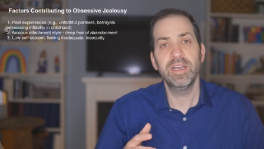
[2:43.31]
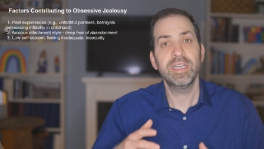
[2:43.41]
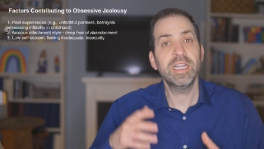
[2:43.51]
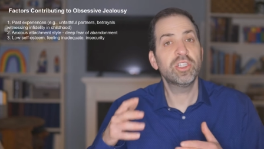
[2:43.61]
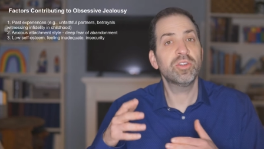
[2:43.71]

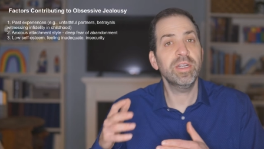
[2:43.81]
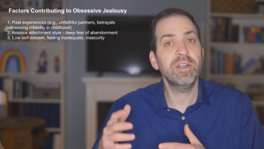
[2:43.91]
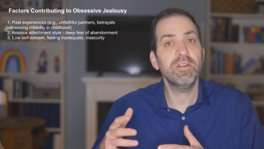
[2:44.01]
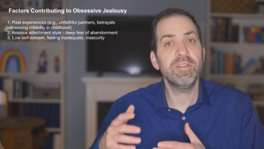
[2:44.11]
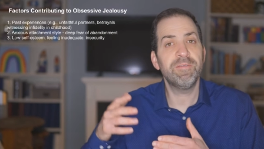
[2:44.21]
can
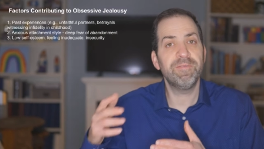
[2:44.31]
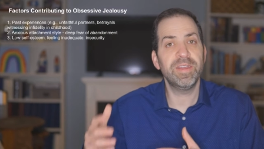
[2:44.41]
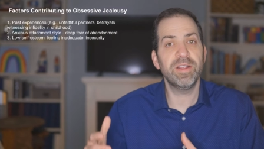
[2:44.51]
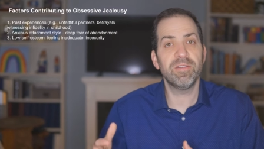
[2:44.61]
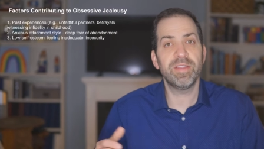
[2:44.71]
trigger the
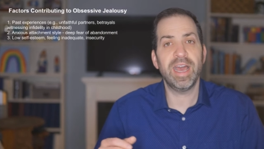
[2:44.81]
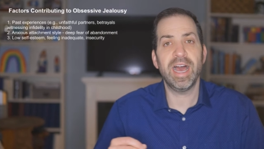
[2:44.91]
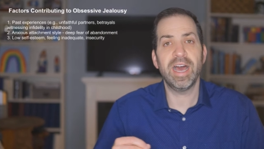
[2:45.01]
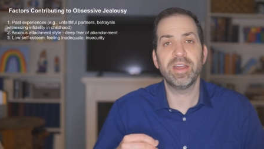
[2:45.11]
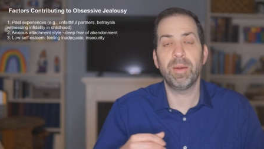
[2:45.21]
fear
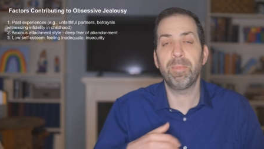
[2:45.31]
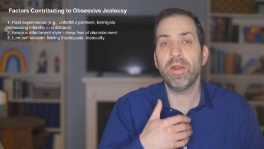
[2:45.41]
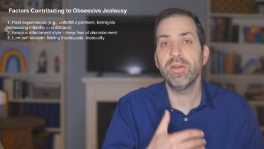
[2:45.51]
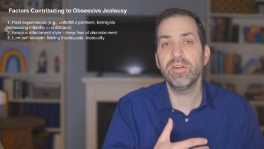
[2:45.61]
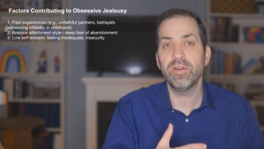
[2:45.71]
that a
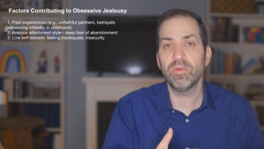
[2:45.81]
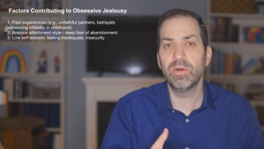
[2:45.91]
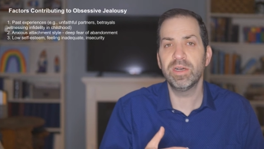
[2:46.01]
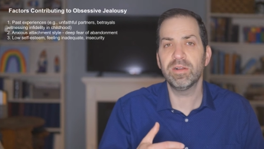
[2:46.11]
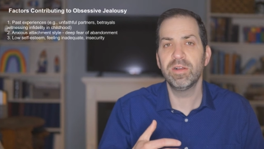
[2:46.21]
partner
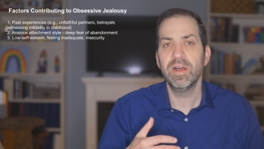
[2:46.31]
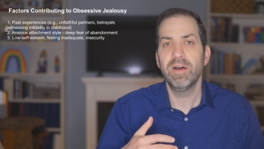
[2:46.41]
will